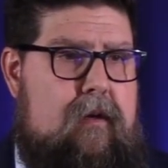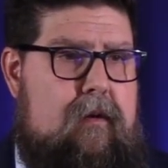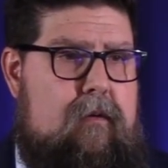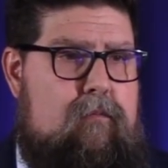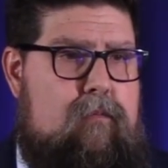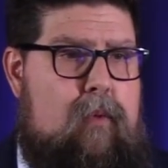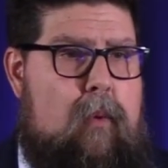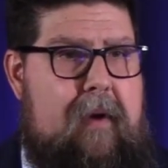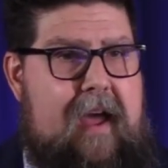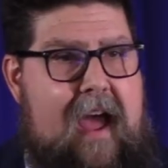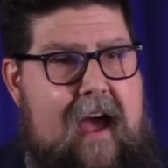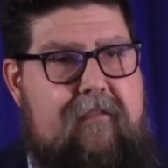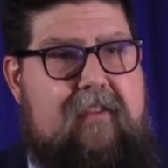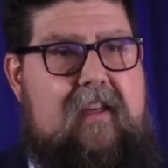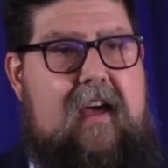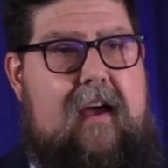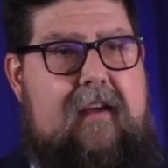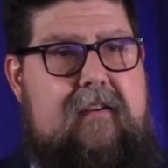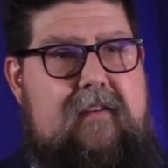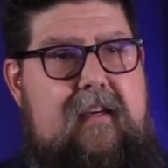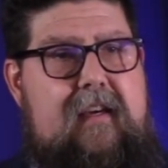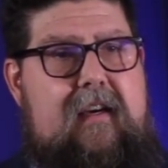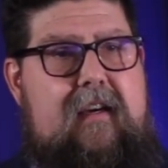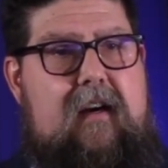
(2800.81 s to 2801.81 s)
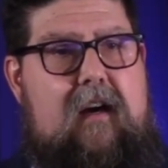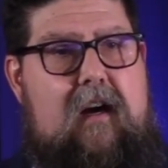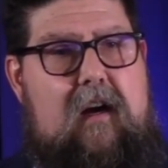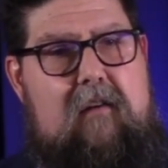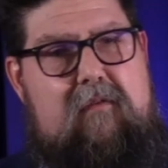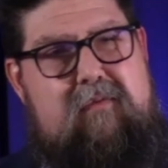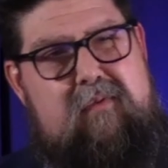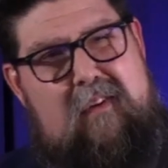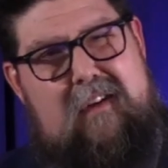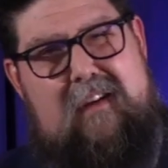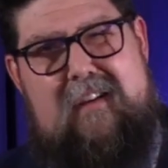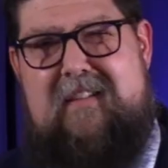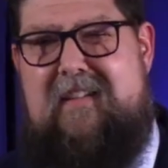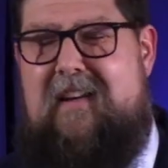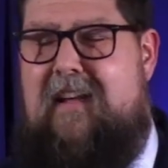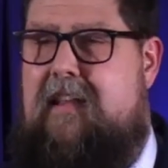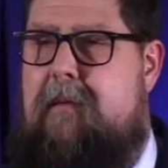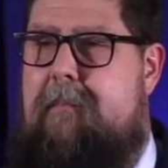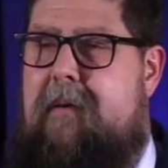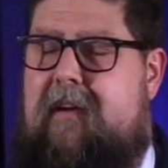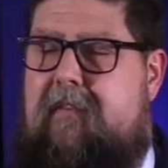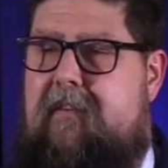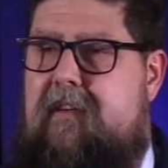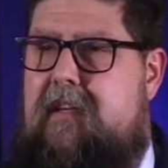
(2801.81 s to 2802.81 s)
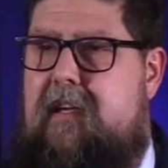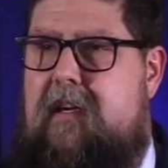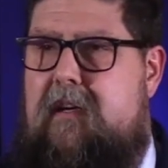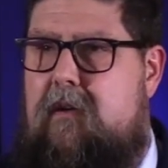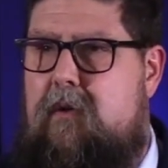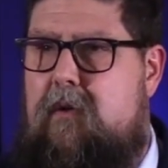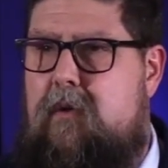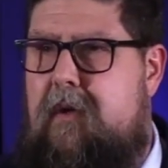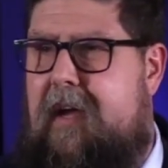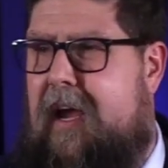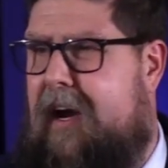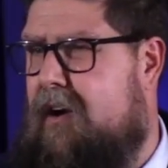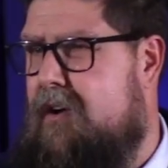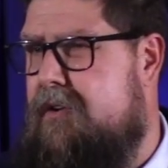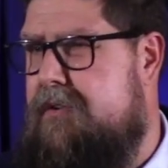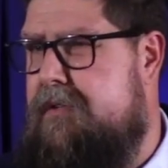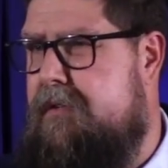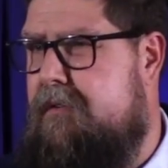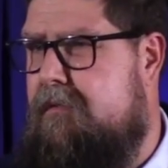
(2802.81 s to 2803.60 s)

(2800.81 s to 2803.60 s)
When we have the idea of, well, it's not that big of a deal, who cares?